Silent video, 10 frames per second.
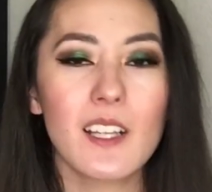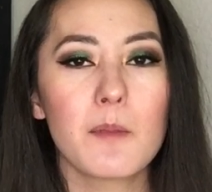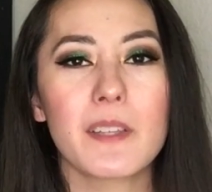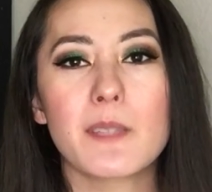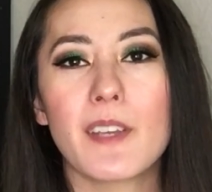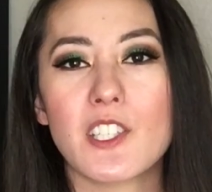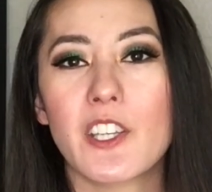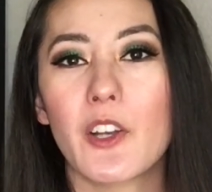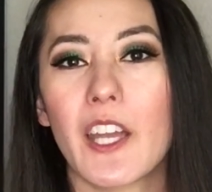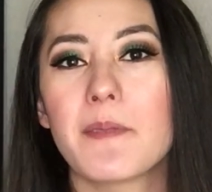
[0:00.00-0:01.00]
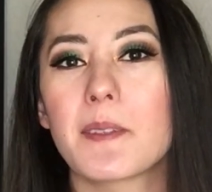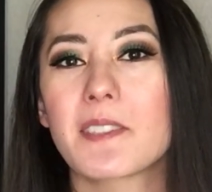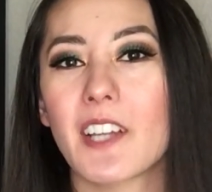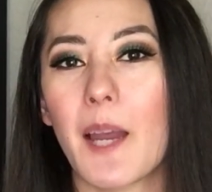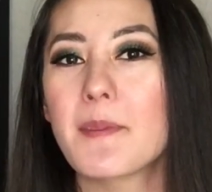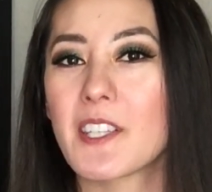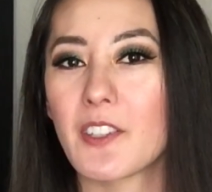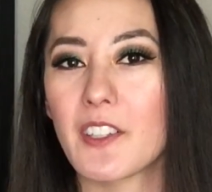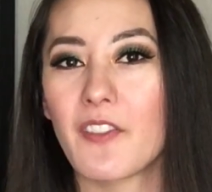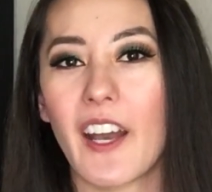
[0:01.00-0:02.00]
Please make sure you go ahead and subscribe so you're
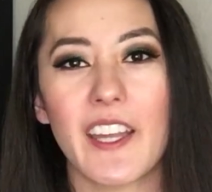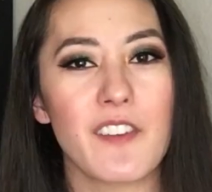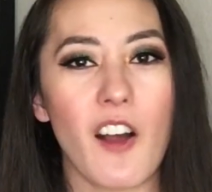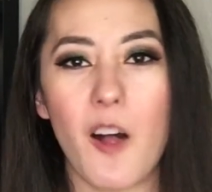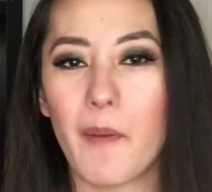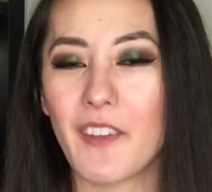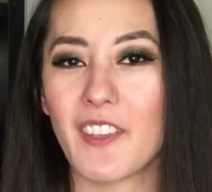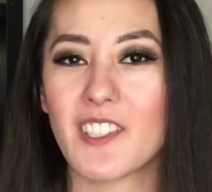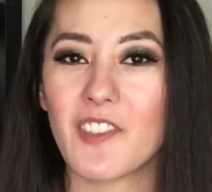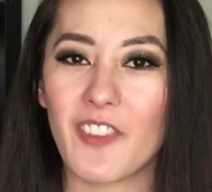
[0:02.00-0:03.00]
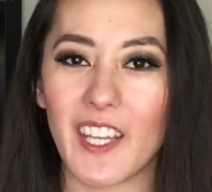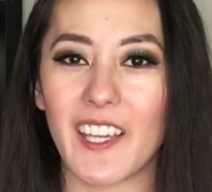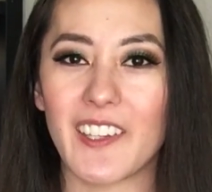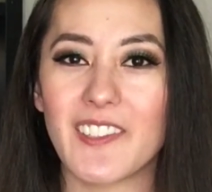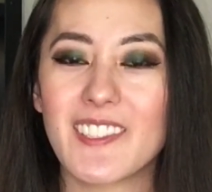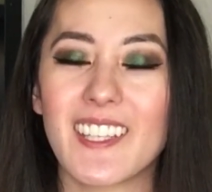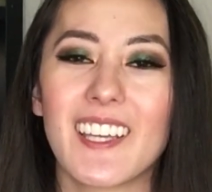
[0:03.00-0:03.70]
notified of all my future videos.